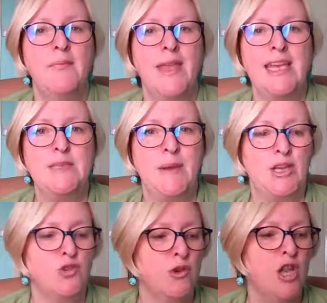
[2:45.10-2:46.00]
He's
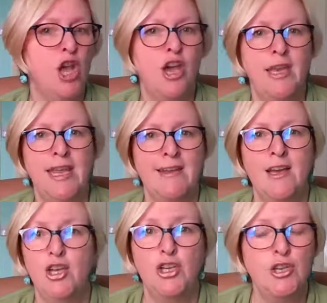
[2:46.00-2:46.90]
been learning
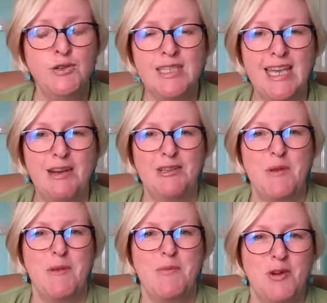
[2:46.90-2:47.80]
new skills.
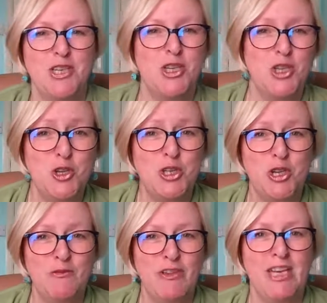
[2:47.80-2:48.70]
We've been watching
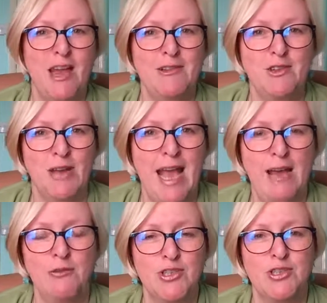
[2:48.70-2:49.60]
YouTube videos on
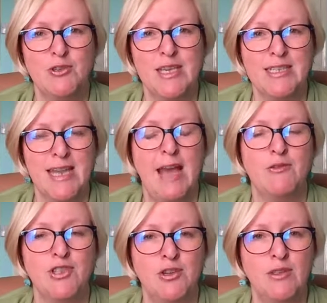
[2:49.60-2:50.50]
how to do this and how
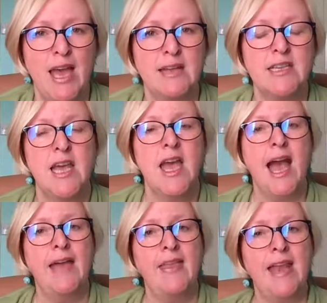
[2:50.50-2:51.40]
to do that.
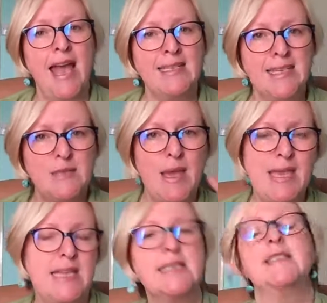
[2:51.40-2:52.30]
And then as he's
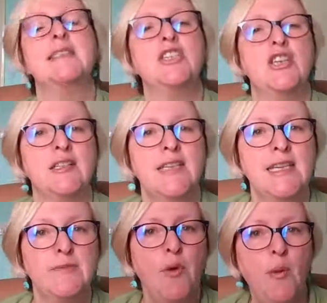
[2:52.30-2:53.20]
making decisions,
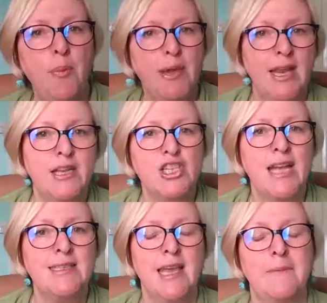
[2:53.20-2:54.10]
he's popping in and
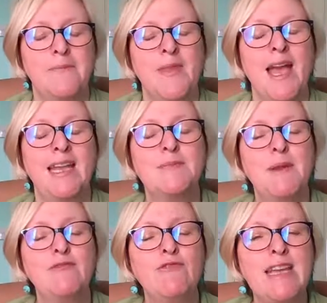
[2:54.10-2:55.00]
chatting. And it's
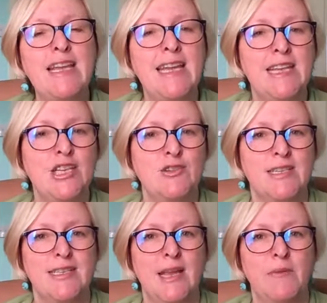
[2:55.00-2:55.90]
been really
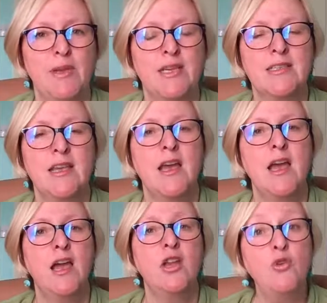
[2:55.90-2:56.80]
interesting because
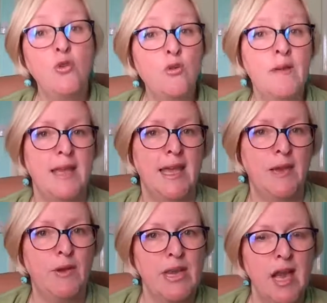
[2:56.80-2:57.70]
normally
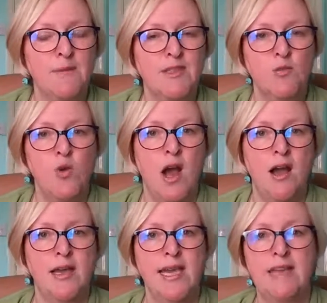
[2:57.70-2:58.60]
when it comes to
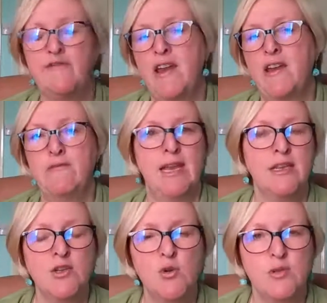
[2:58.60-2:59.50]
work, he very rarely
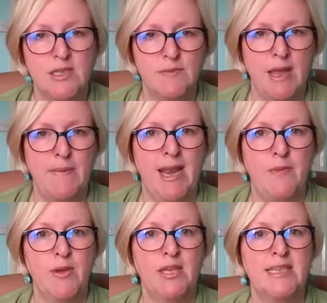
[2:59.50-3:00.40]
talks to me about it
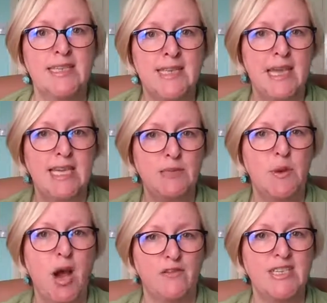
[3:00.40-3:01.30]
because he's part of a